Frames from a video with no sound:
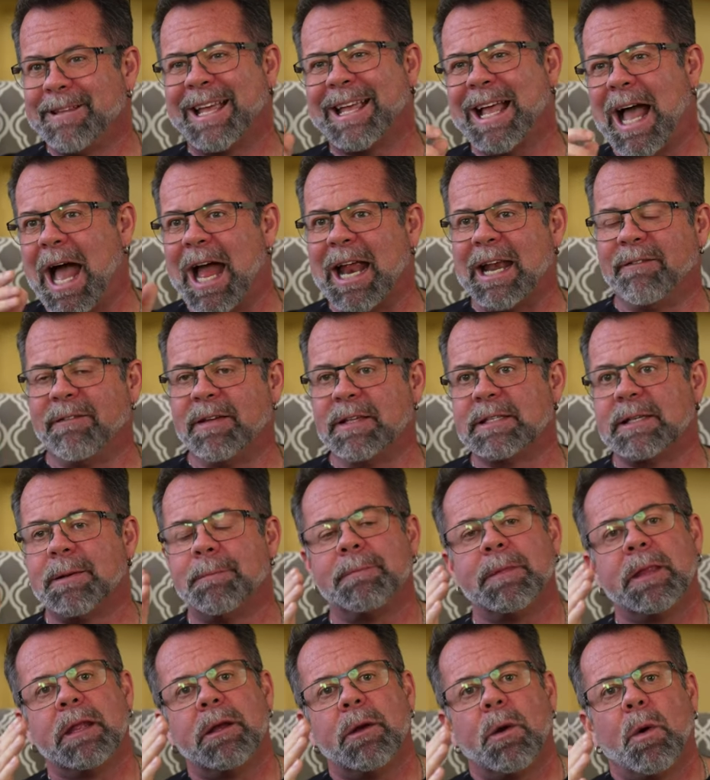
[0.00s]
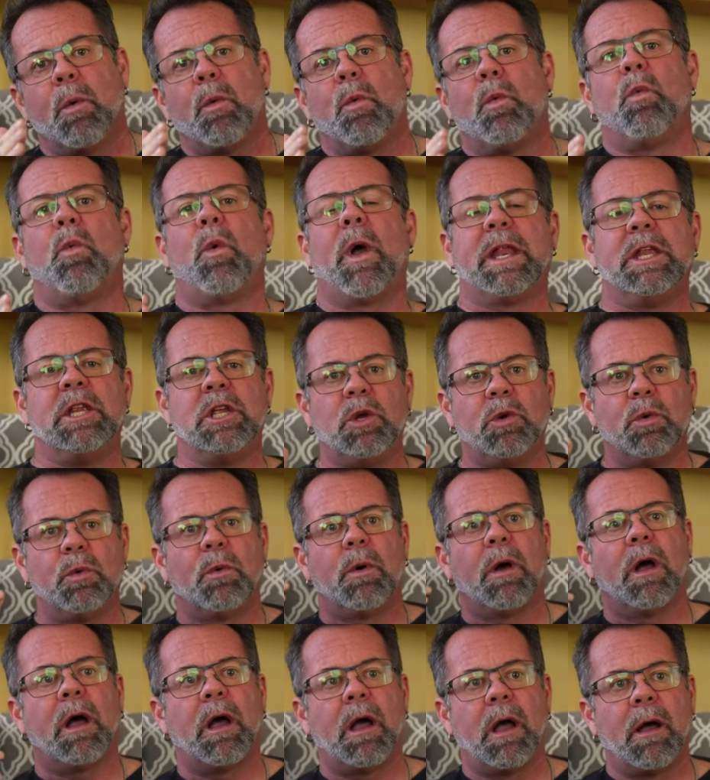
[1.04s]
kind of is. When
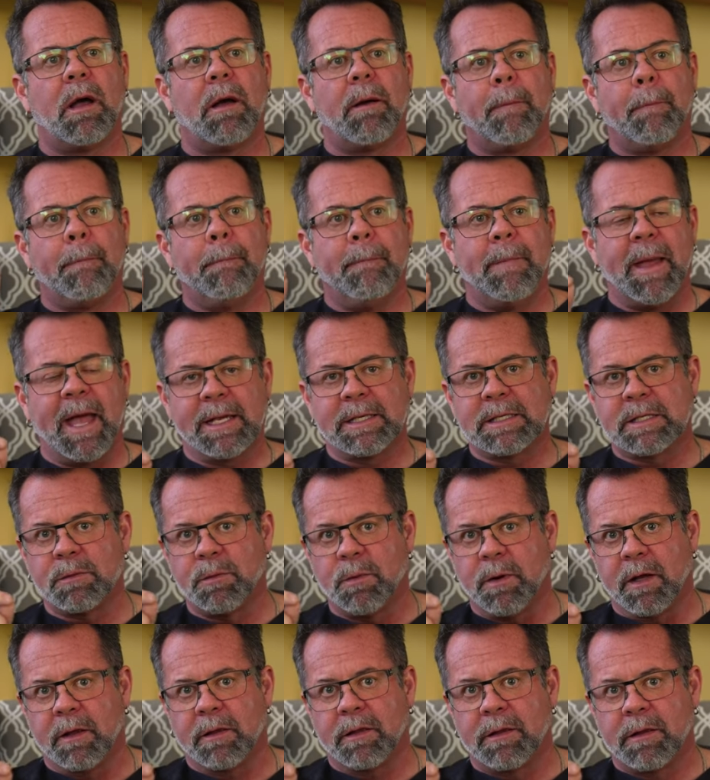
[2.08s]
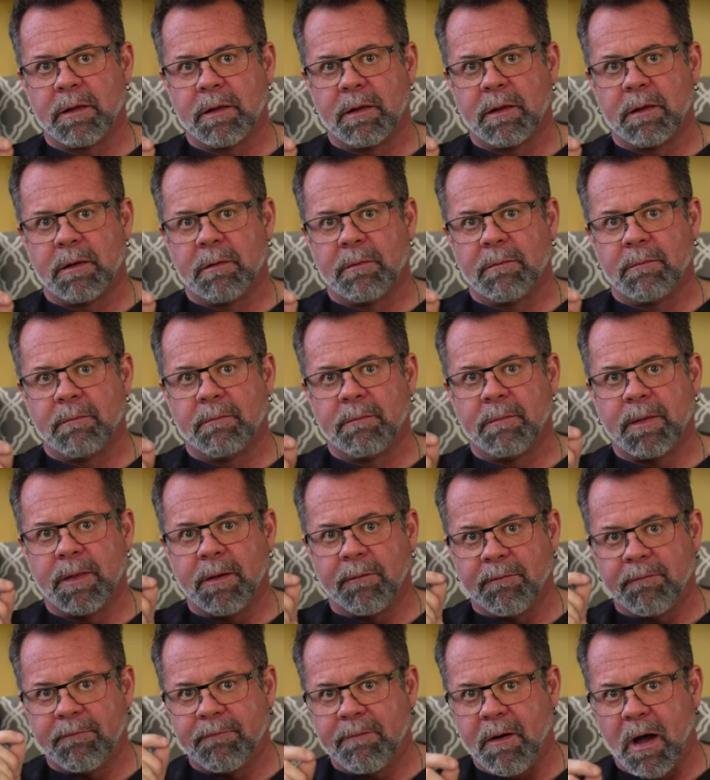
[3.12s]
you mess with the
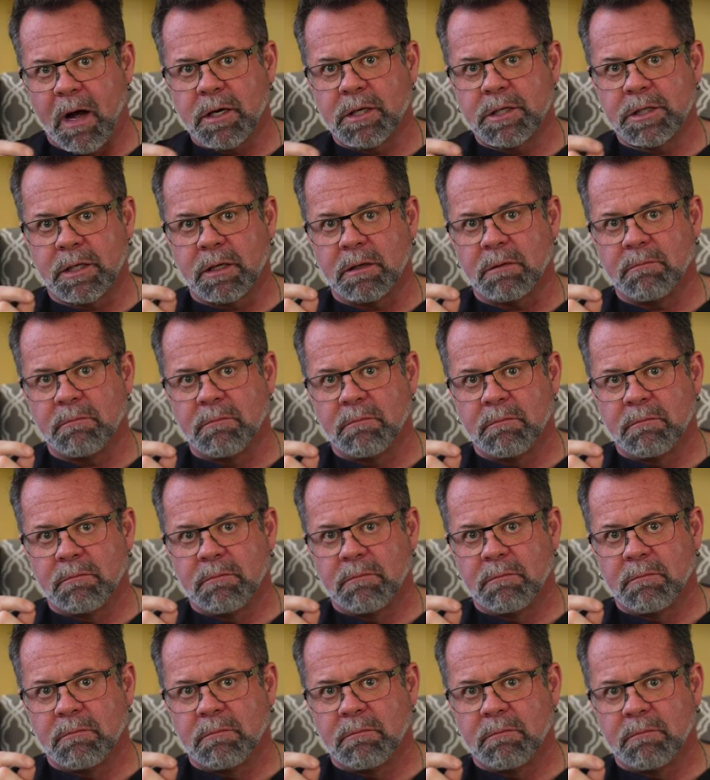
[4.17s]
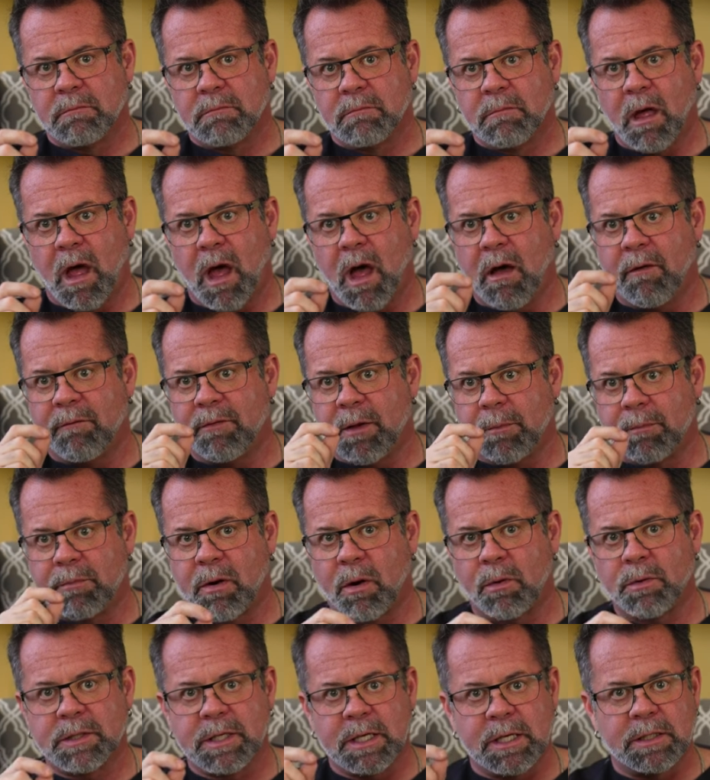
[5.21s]
function of the
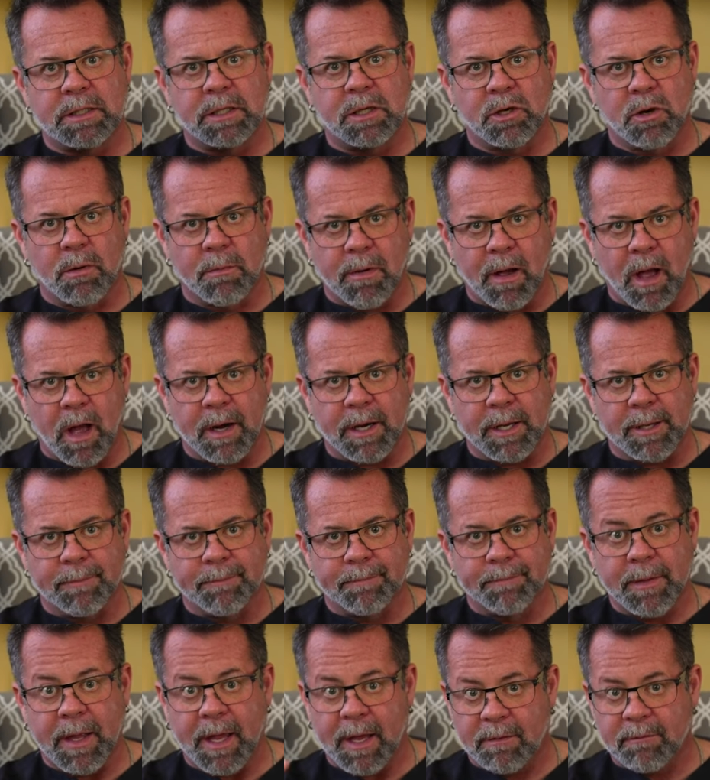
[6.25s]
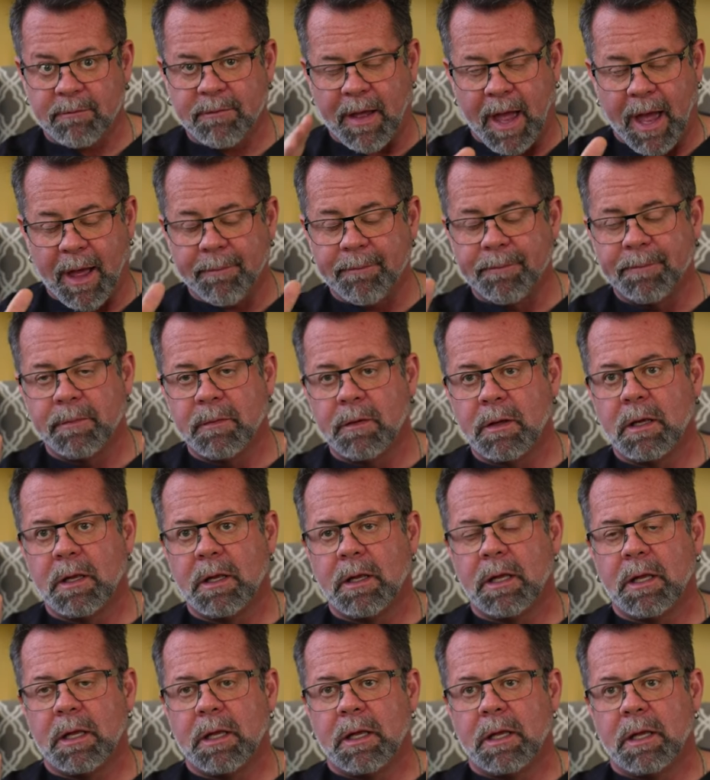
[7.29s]
proteins in your body and fat,
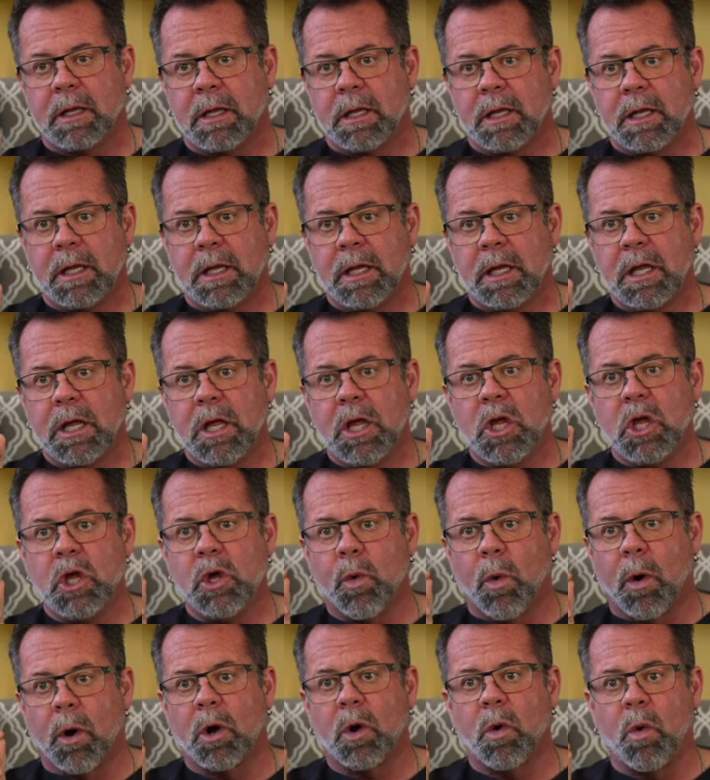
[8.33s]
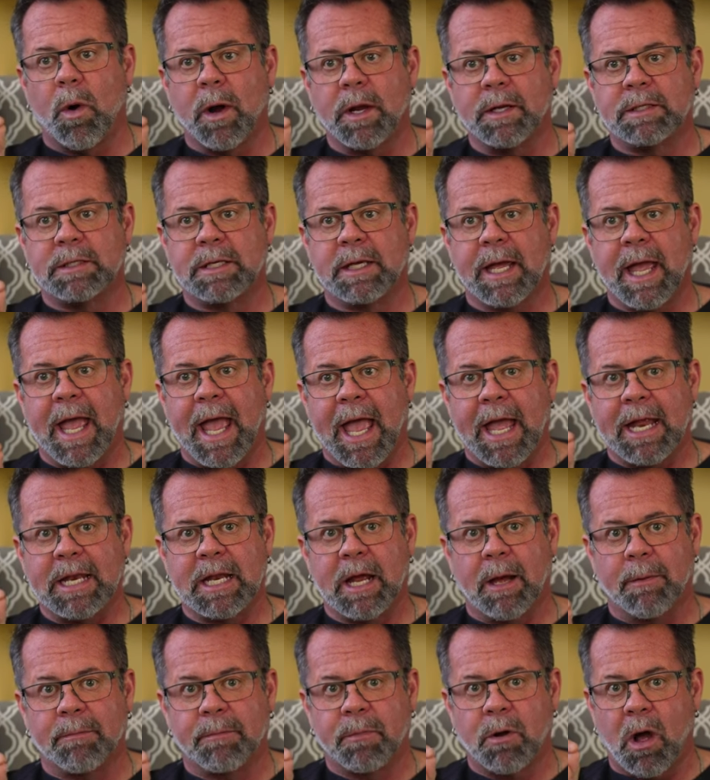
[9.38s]
you are going to end
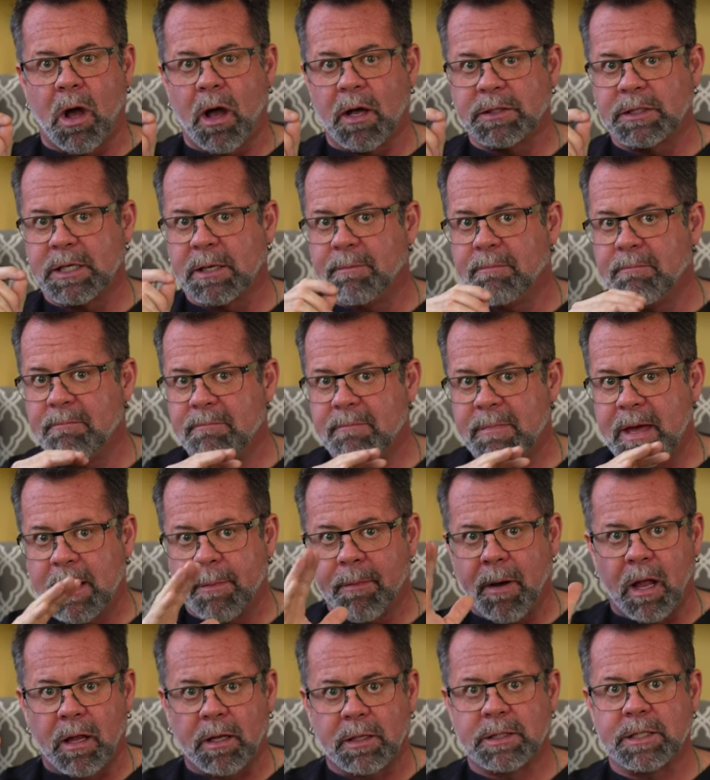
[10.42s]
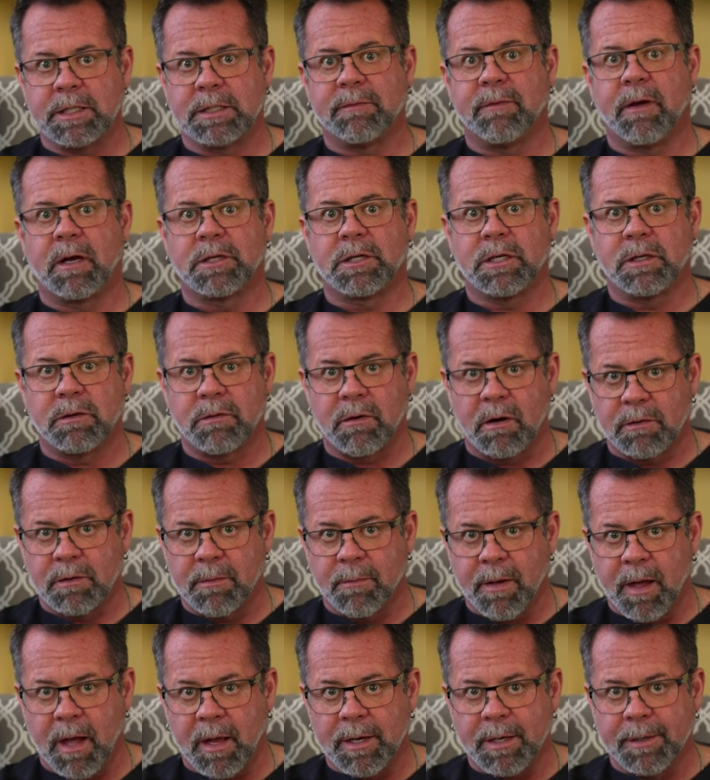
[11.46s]
up causing metabolic dysfunction throughout the
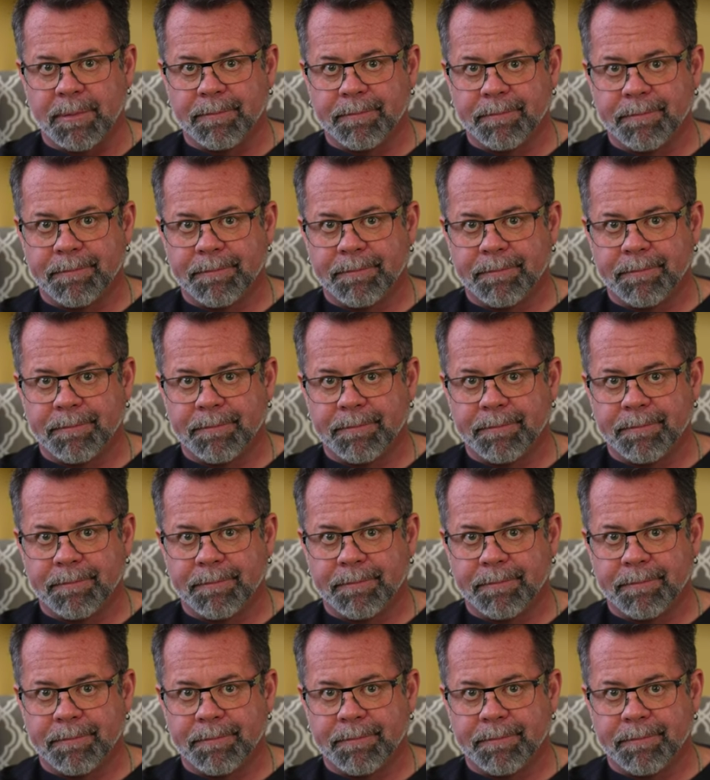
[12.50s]
body.